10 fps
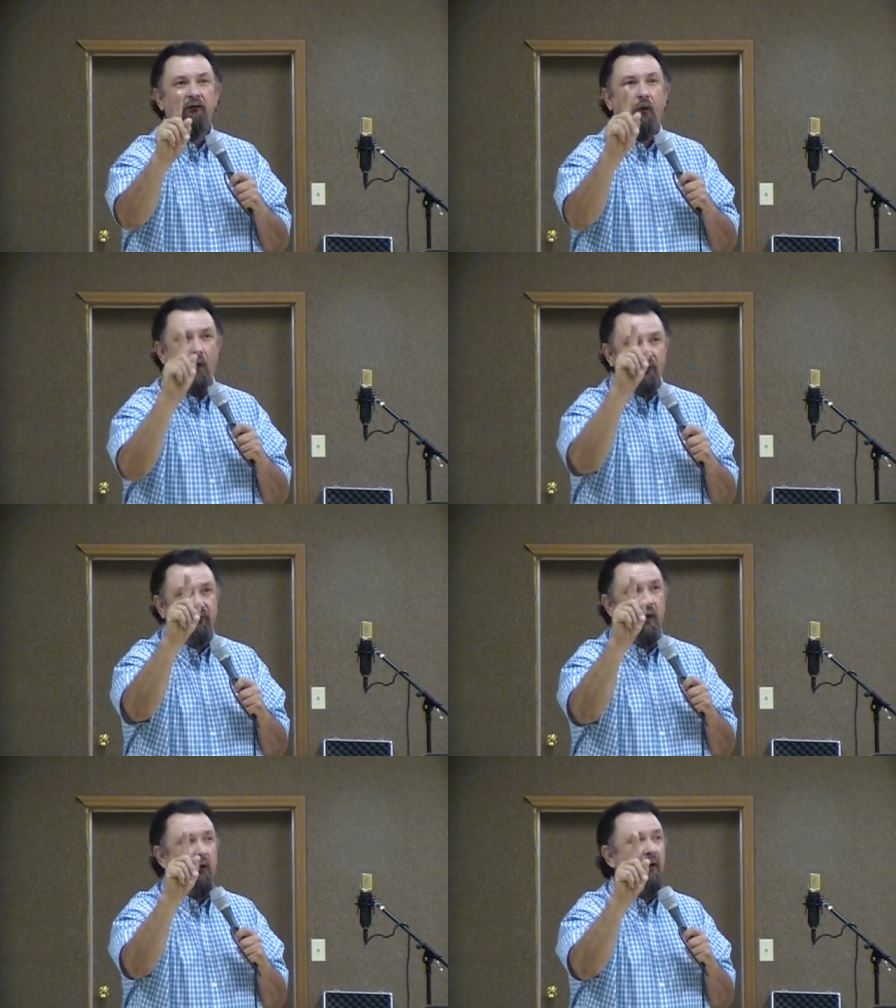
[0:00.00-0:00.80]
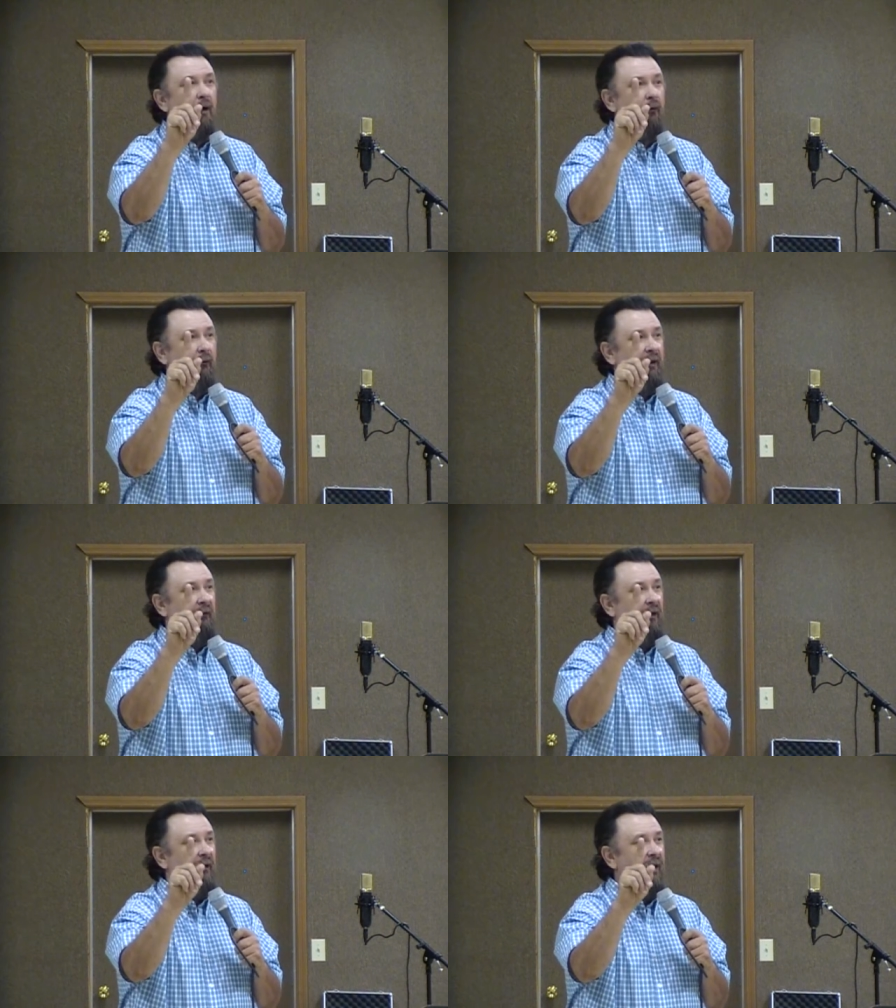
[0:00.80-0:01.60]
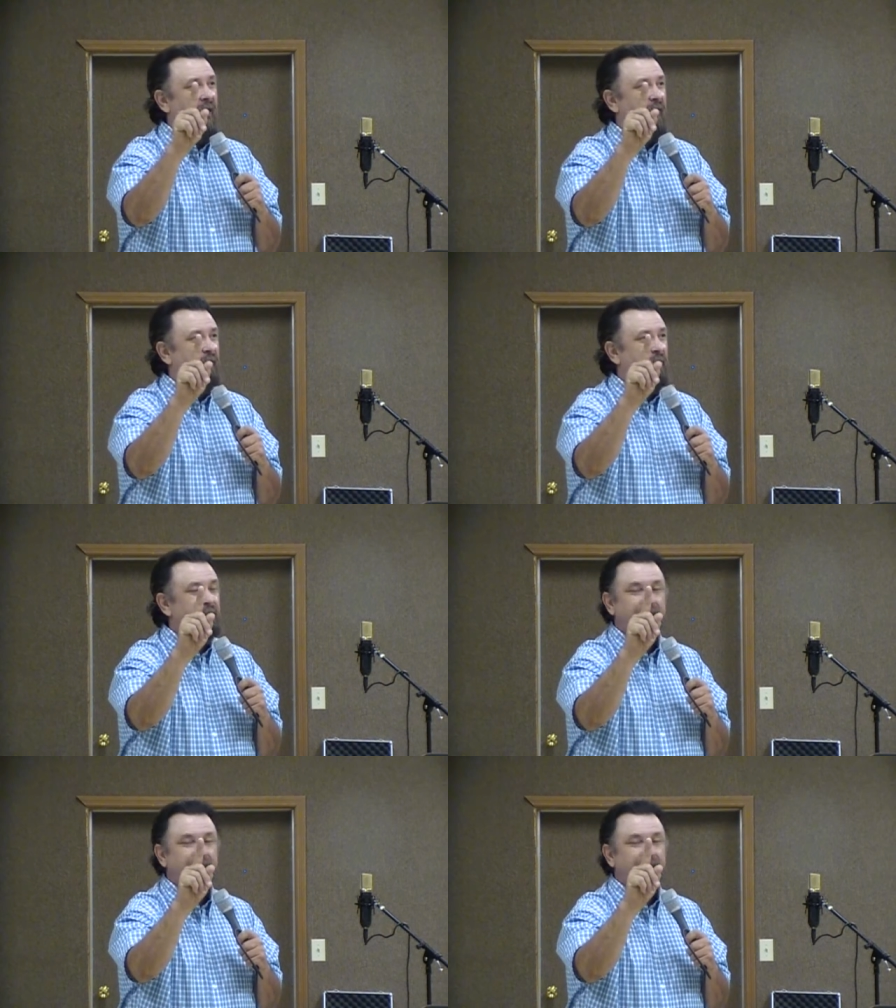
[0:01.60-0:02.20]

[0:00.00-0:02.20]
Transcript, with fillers: to what's going on around our life.